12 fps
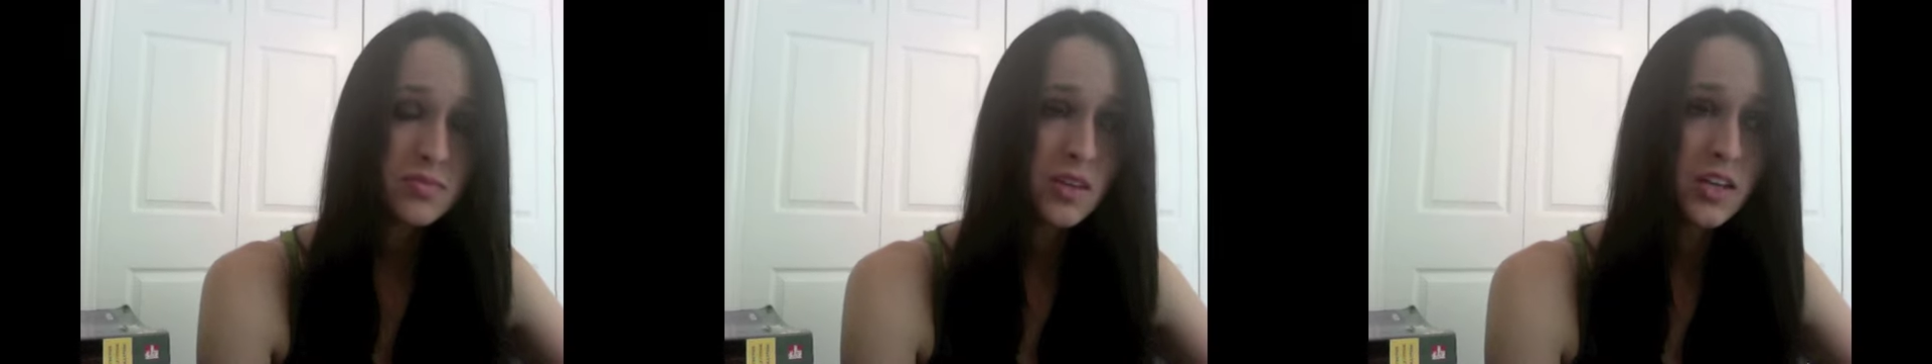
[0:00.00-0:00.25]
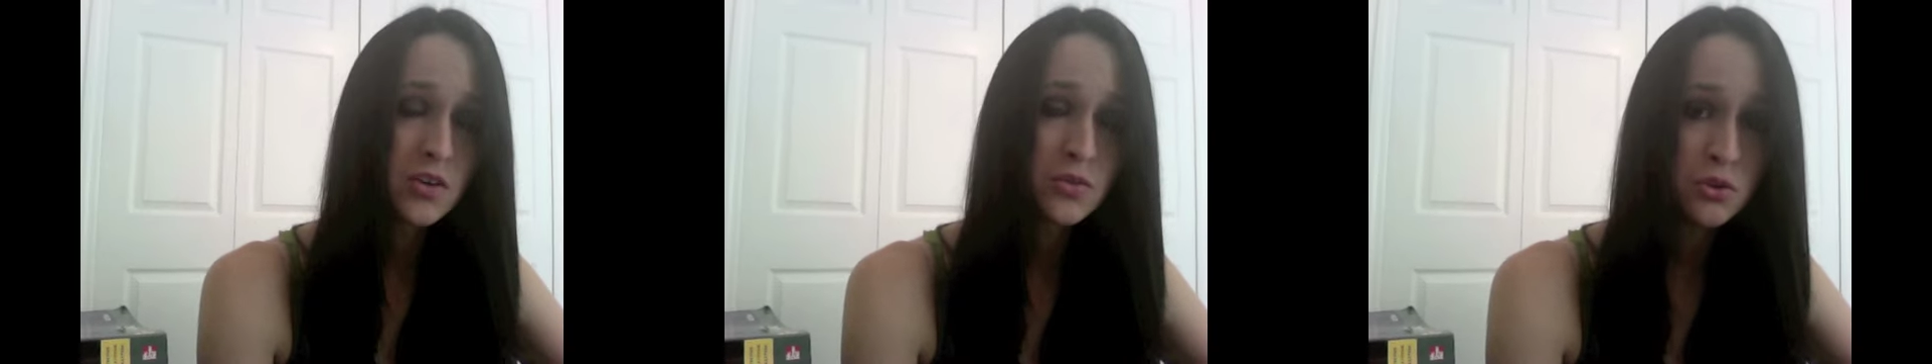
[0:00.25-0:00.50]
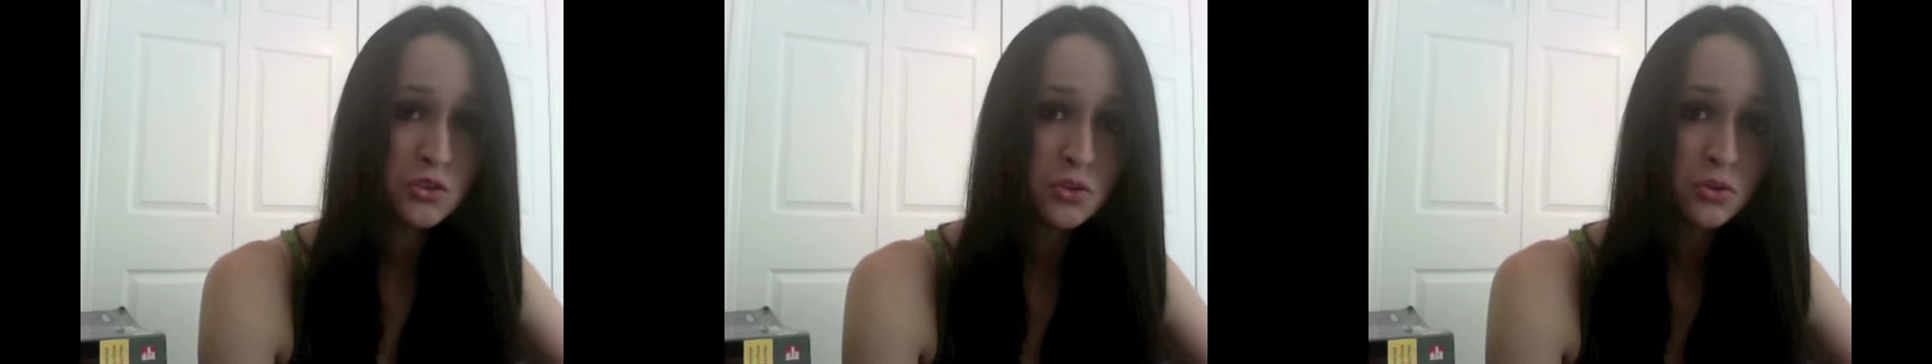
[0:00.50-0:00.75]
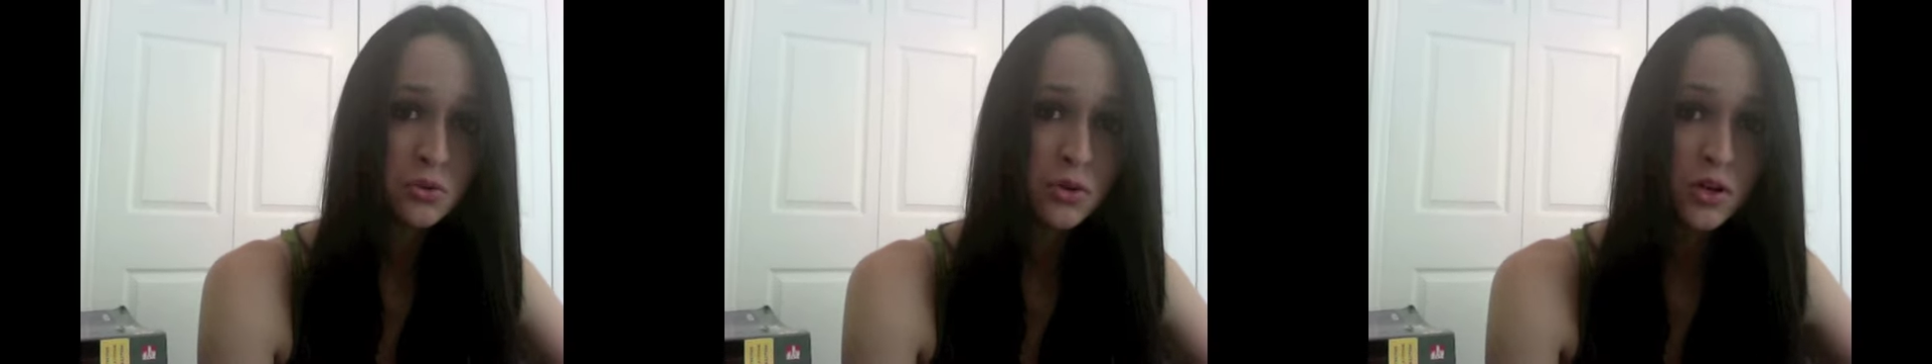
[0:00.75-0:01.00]
And if you
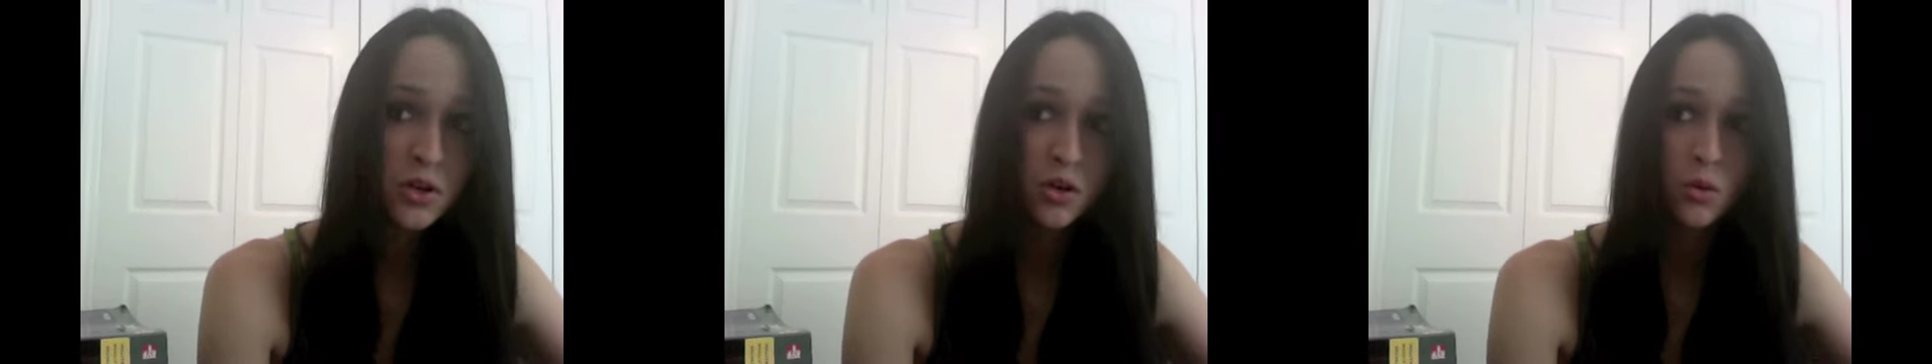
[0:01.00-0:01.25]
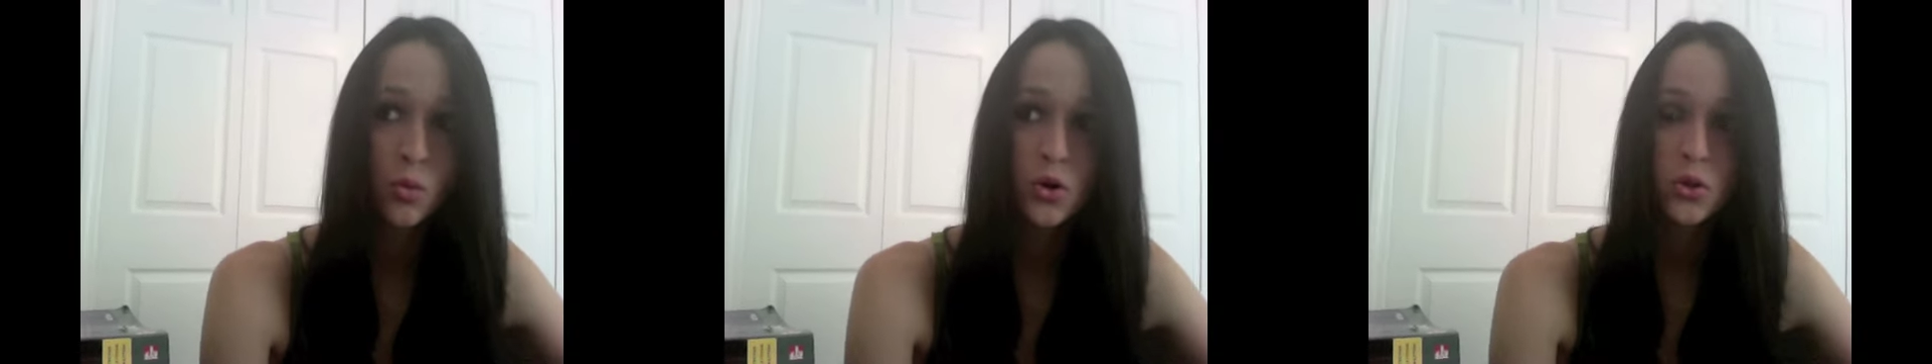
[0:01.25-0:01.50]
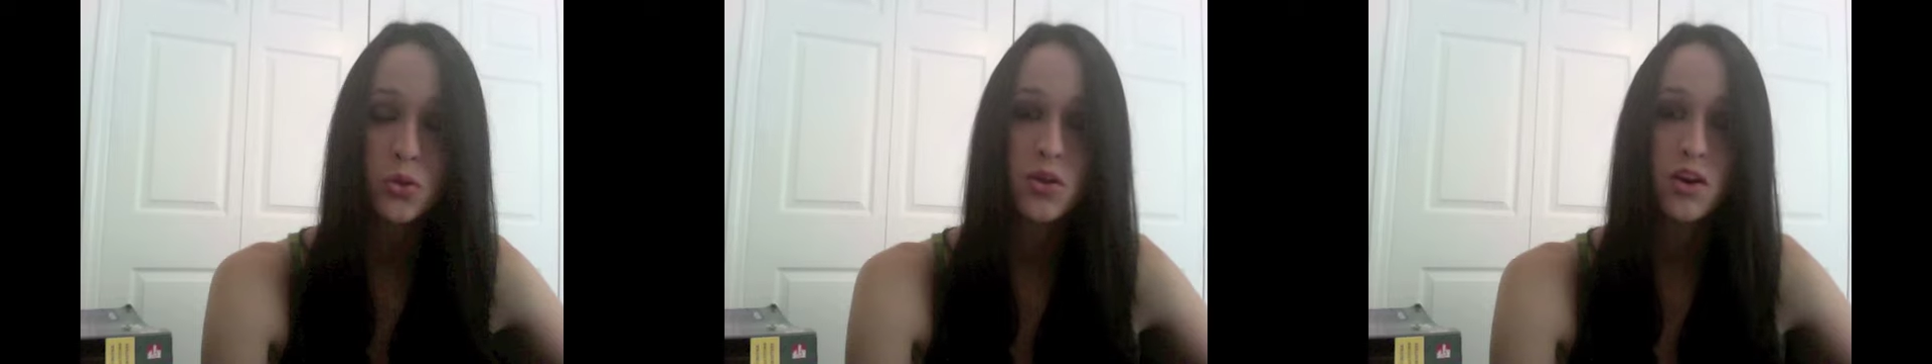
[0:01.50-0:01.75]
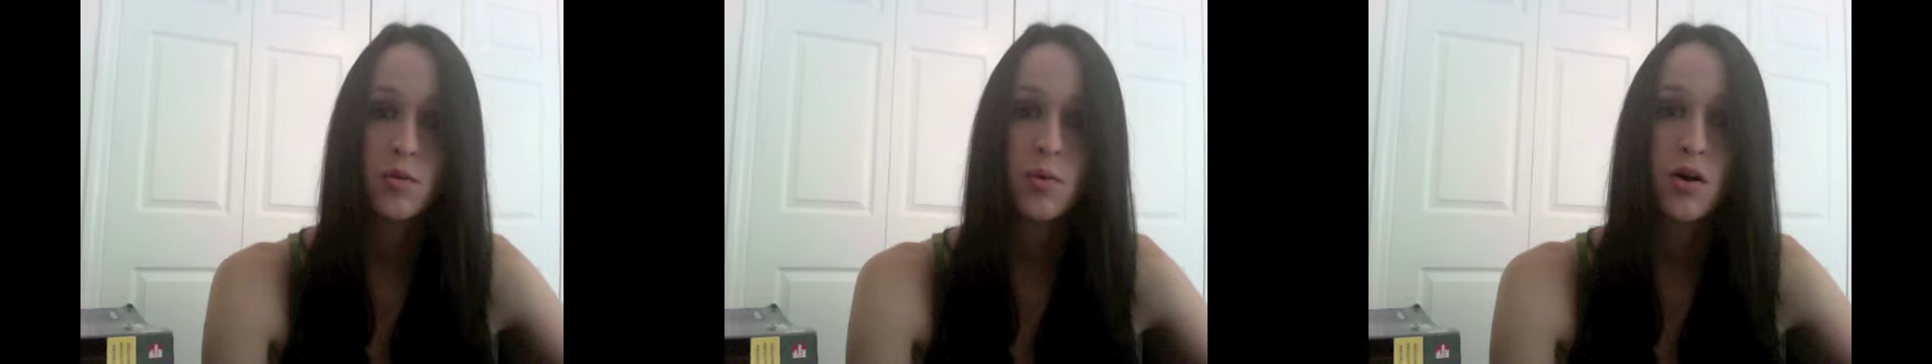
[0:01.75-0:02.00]
do, what do you
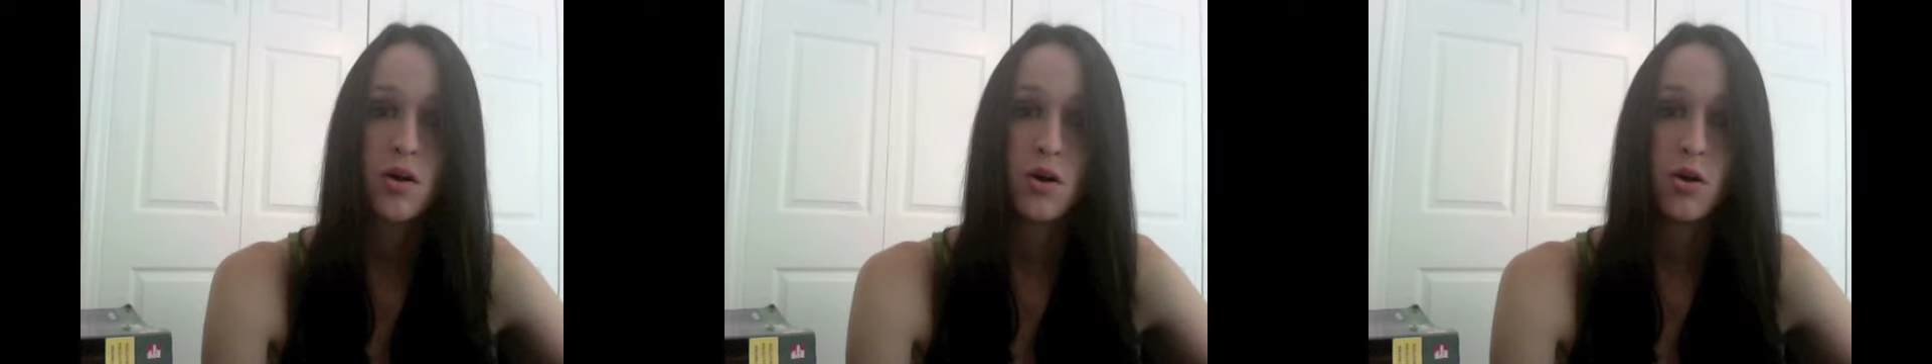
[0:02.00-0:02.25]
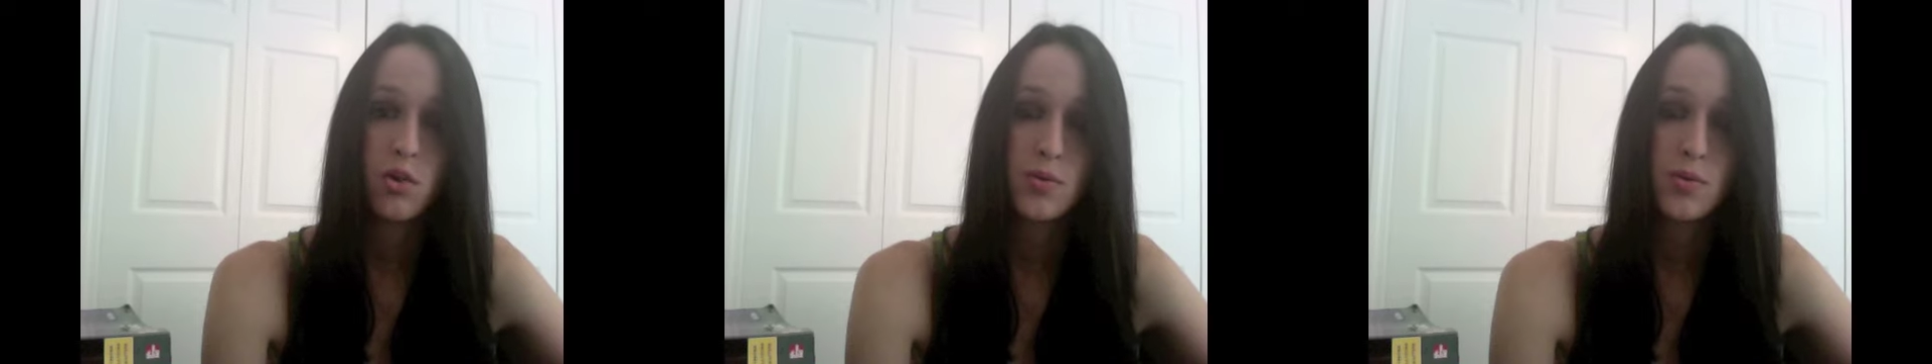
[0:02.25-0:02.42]
think about all